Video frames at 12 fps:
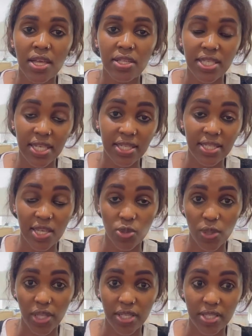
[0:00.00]
sales as
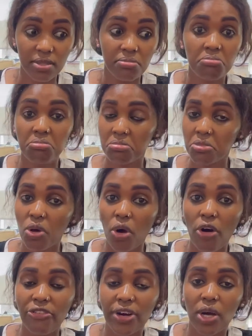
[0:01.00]
well as
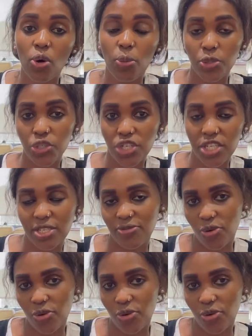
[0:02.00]
offer opportunities for